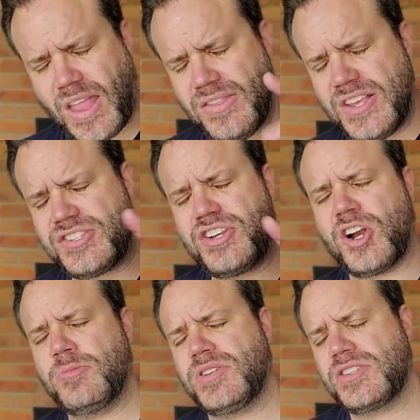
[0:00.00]
these
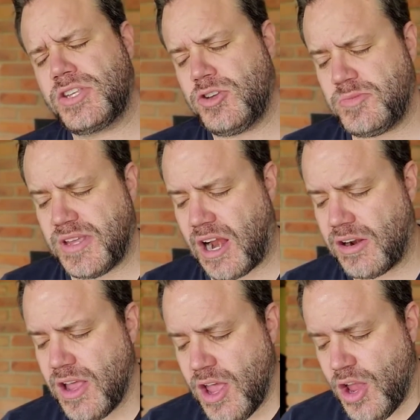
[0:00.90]
terms, excuse me,
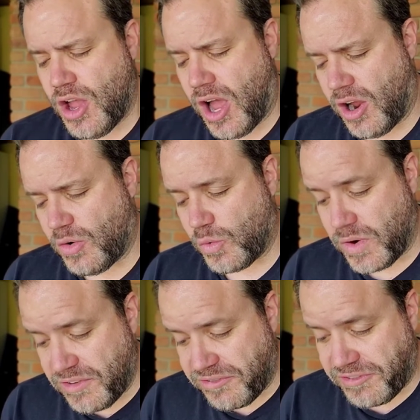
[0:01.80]
are uh,
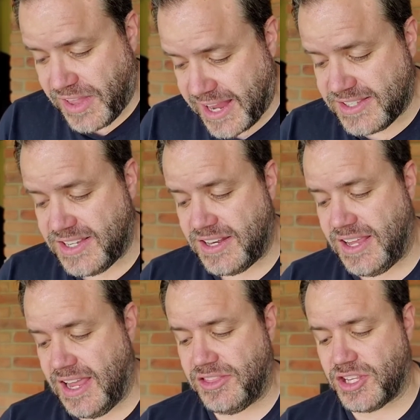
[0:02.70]
reflected
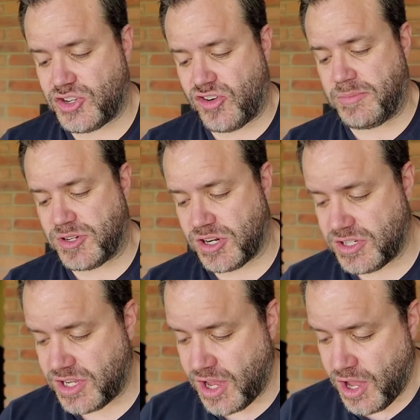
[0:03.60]
in the
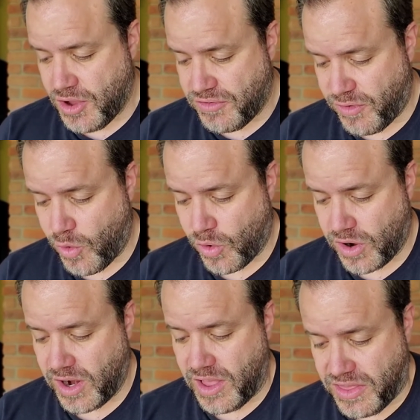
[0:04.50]
scriptures
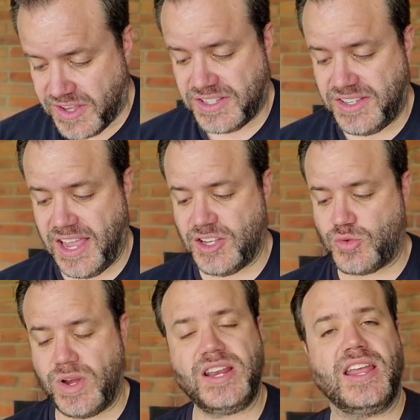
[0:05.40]
for this day's
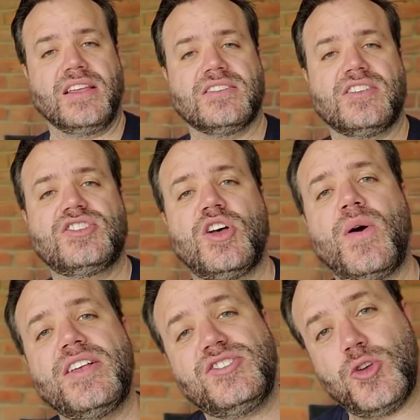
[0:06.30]
reading. And so
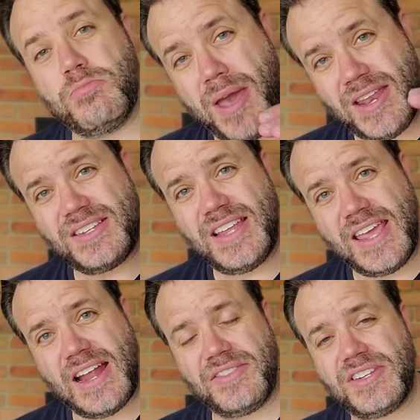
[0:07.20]
as you
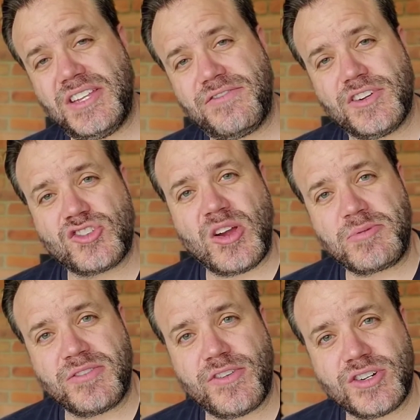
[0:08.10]
meditate on the different
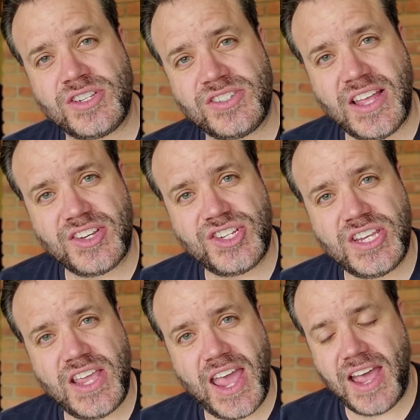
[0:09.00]
scripture verses that
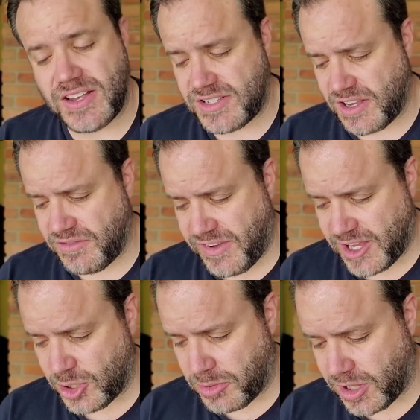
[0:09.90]
she has
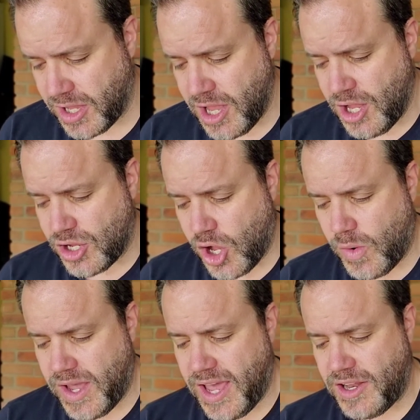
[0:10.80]
available,
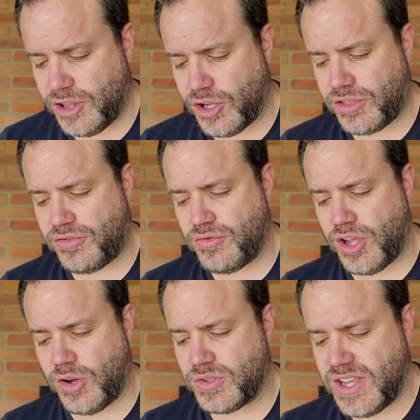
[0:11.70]
go ahead and look through
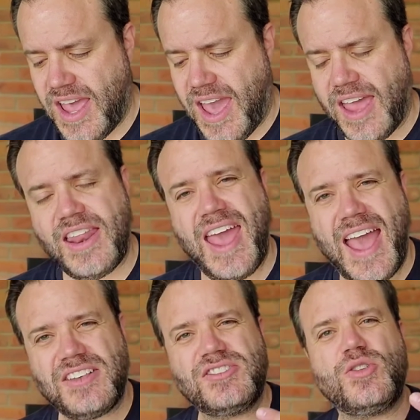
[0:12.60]
those and
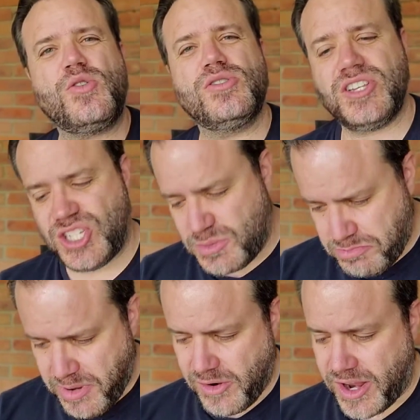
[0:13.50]
ask the Holy
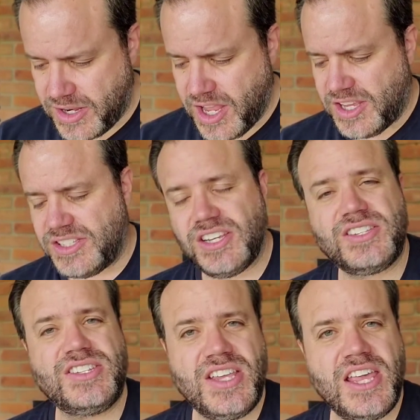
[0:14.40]
Spirit to
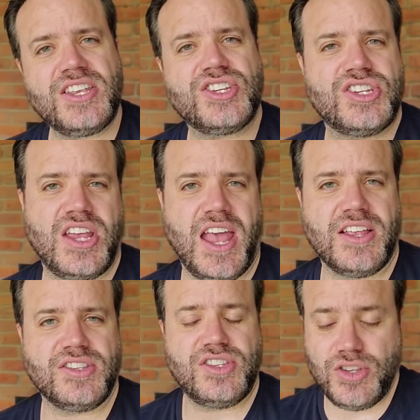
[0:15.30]
teach
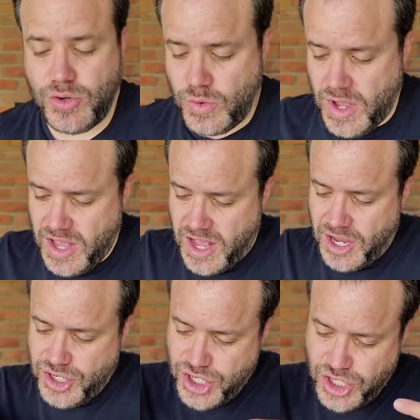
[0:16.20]
and to uh,
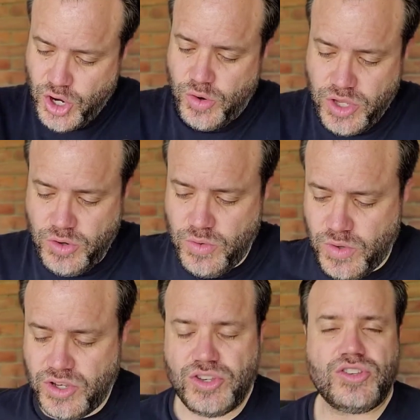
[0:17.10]
show
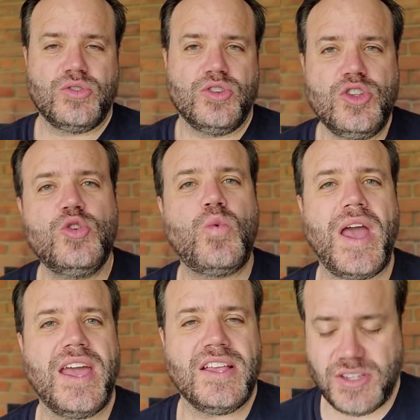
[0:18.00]
you new
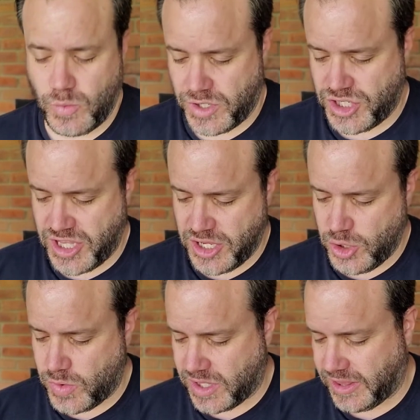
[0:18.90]
ways in which that
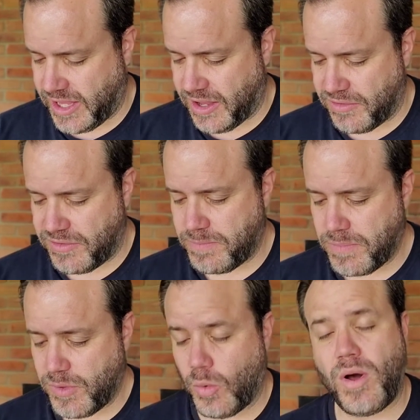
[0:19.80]
you can live.
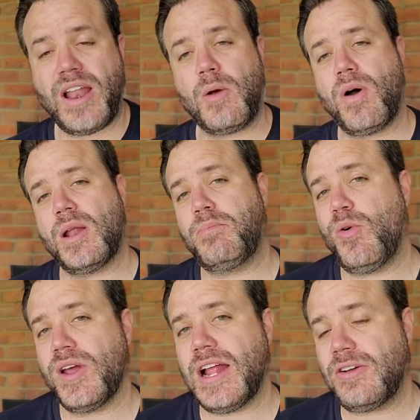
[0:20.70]
The one I want to
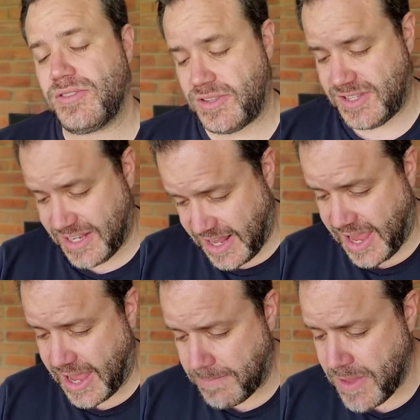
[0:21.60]
point out
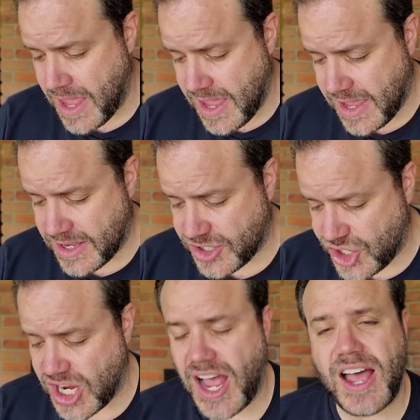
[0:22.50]
today is
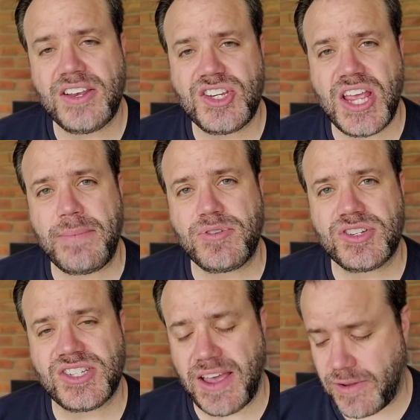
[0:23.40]
John chapter
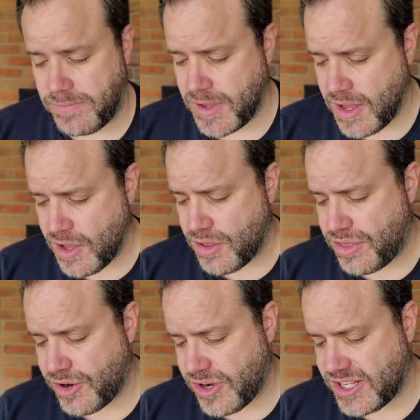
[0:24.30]
7,
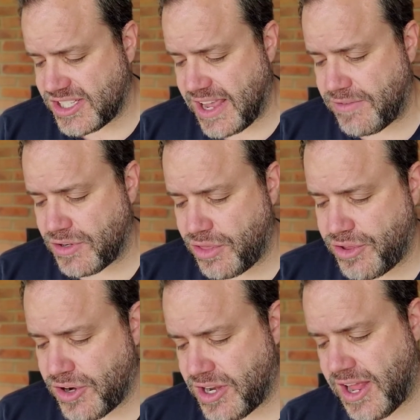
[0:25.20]
37 to
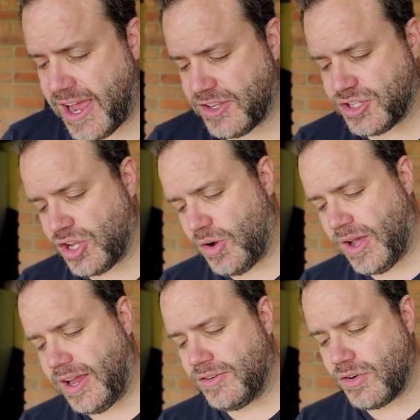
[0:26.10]
39. So go
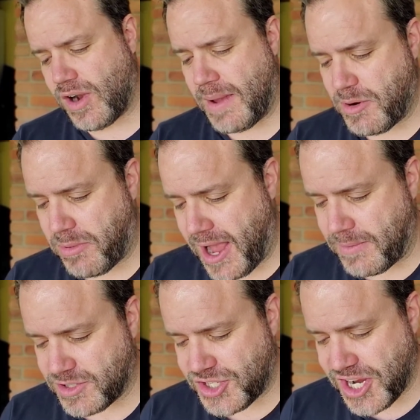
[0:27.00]
ahead and grab your
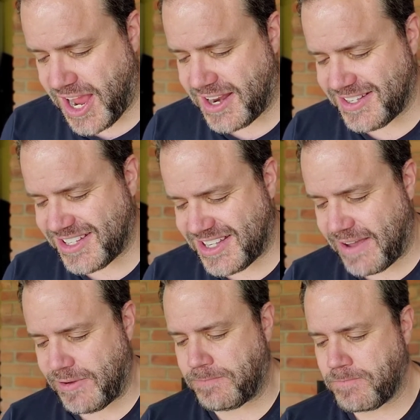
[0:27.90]
Bibles, John
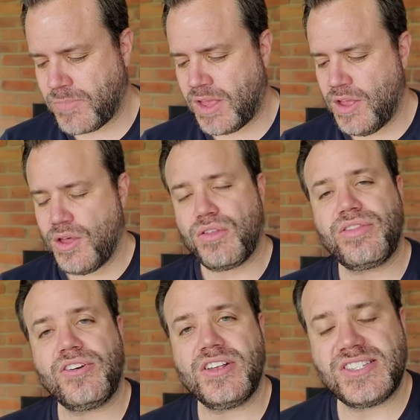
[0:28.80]
7,
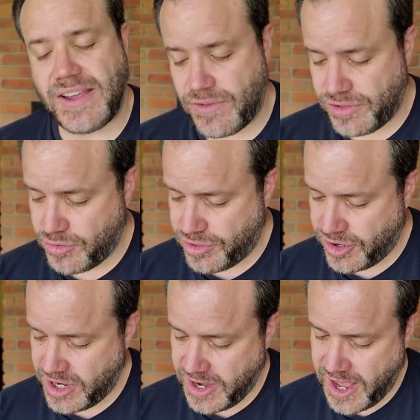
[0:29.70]
37 through
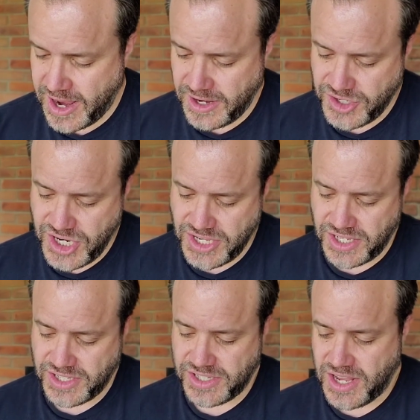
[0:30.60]
39, and
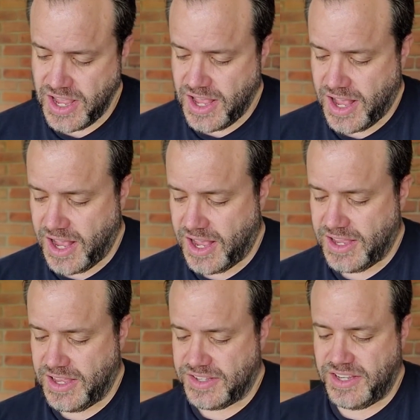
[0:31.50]
Jesus uh,
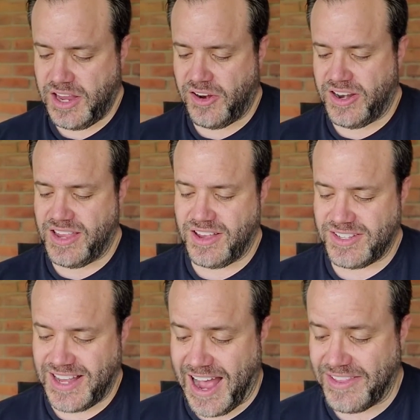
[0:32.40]
is here, and he
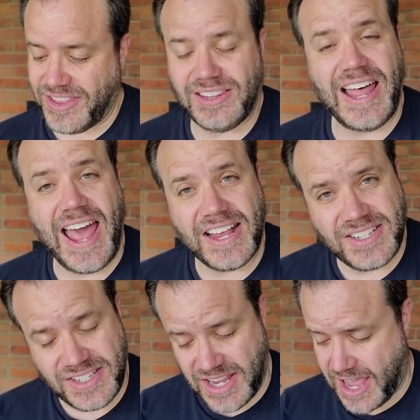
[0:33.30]
goes, On the
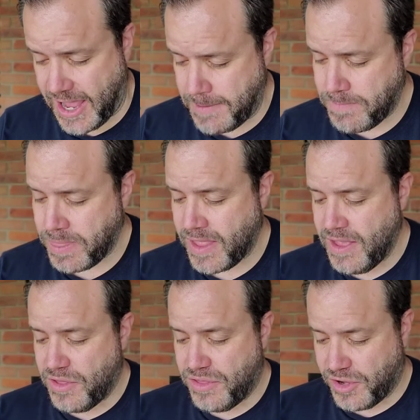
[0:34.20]
last day,
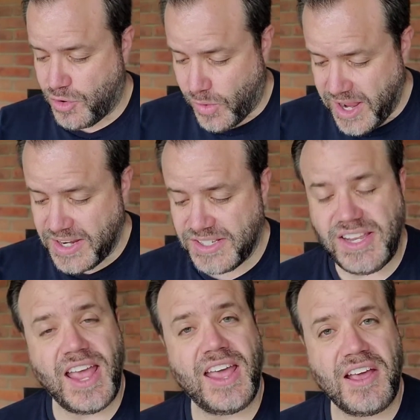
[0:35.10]
the great
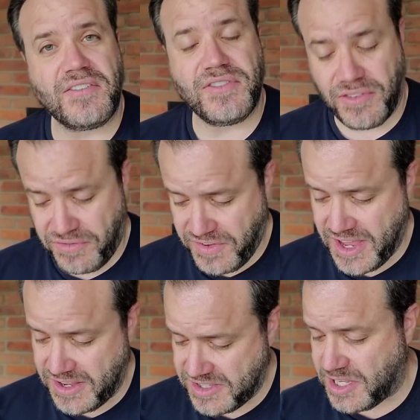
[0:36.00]
day of the
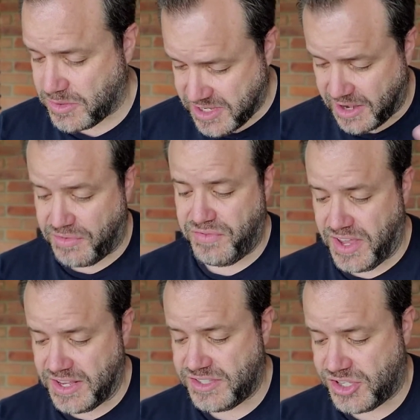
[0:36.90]
feast, he was at a
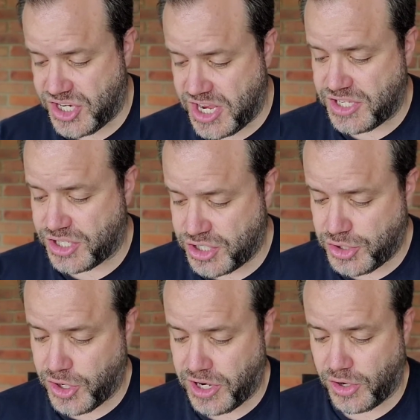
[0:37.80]
feast, Jesus
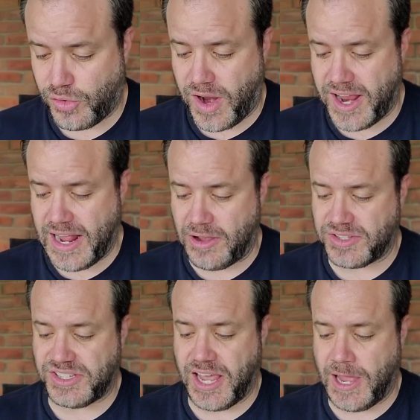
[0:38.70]
stood and cried out,
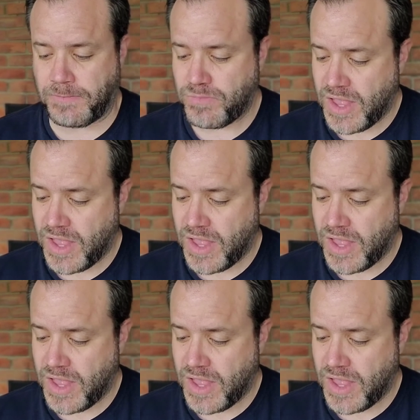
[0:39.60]
saying,